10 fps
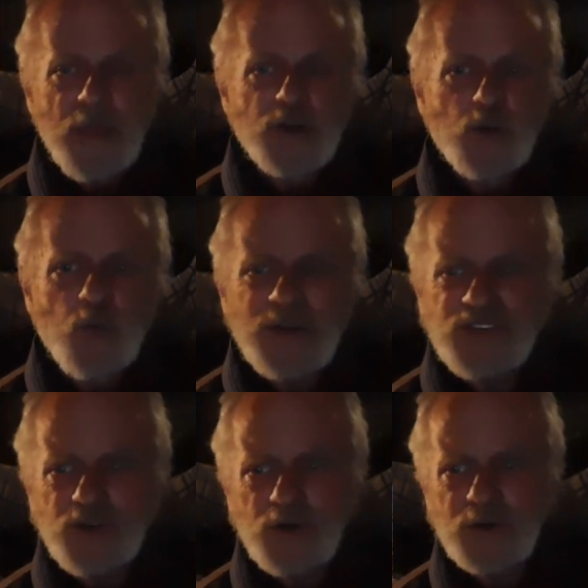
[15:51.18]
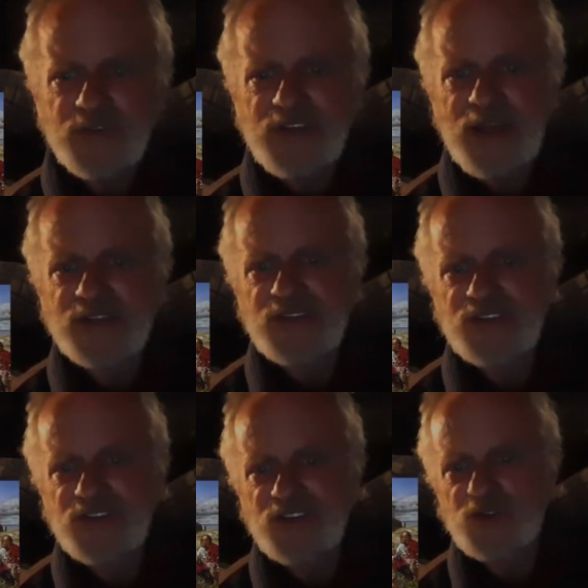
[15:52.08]
To what circumstances
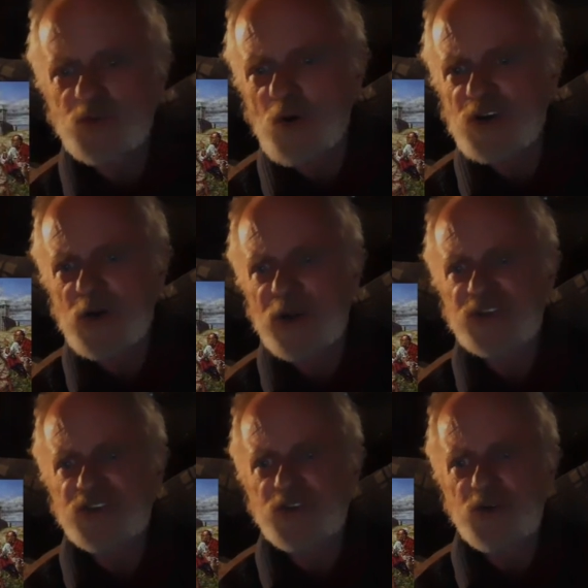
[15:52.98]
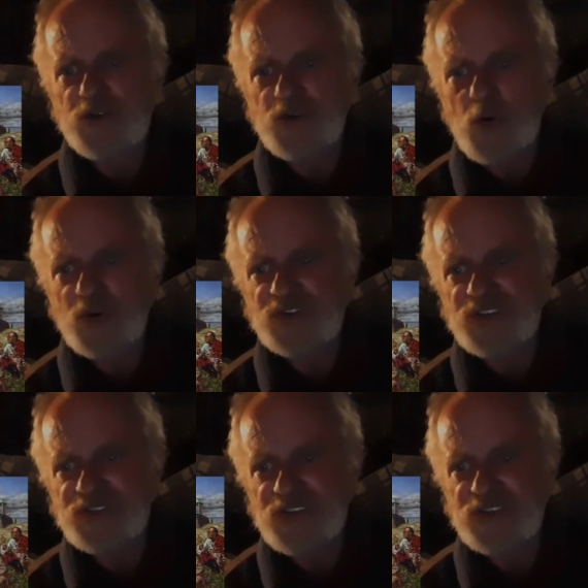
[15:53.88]
this extraordinary institution owed its
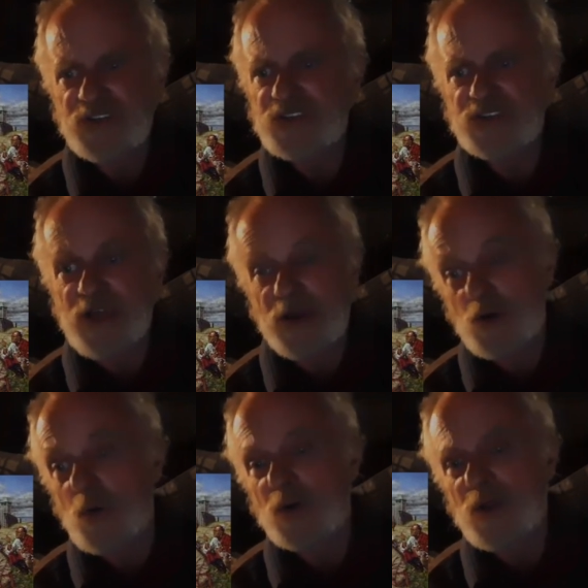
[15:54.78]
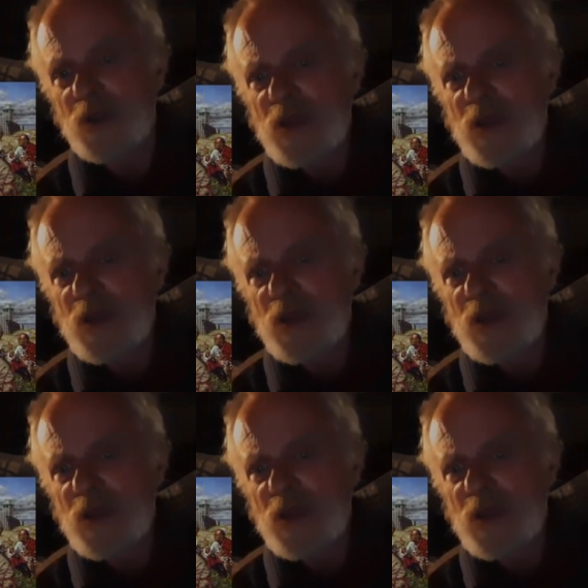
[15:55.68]
existence is not known.